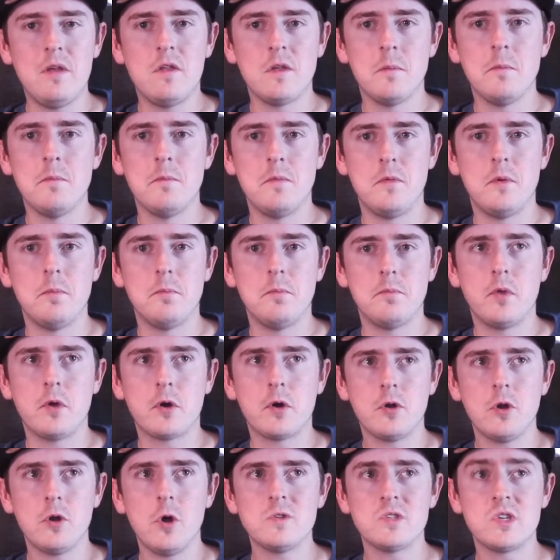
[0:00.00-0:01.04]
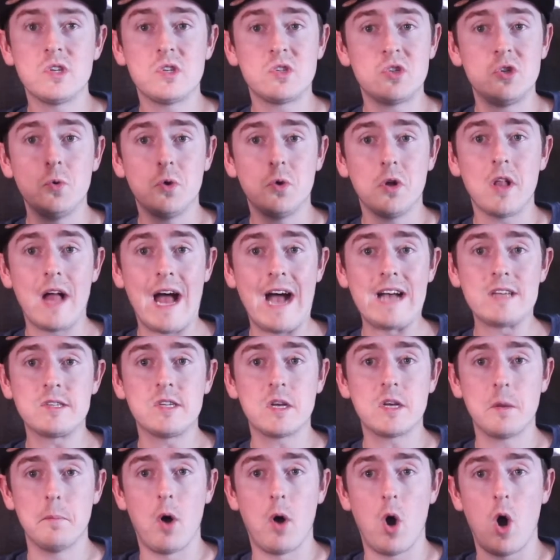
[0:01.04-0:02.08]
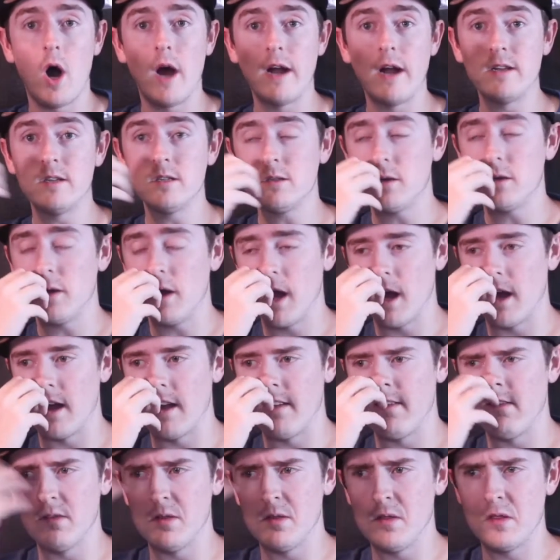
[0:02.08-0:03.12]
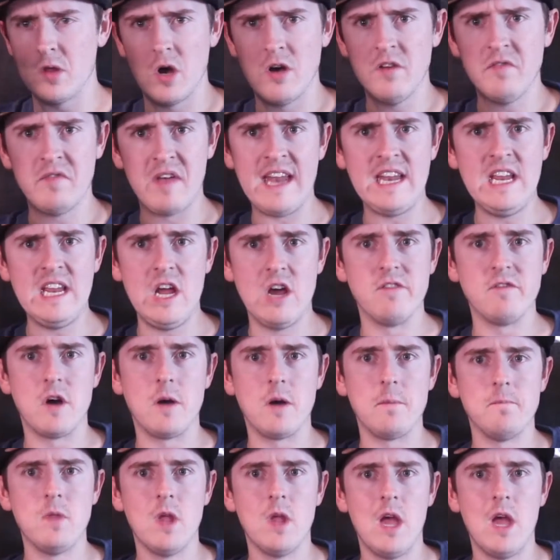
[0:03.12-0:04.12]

the closest to classic Bond of any of them.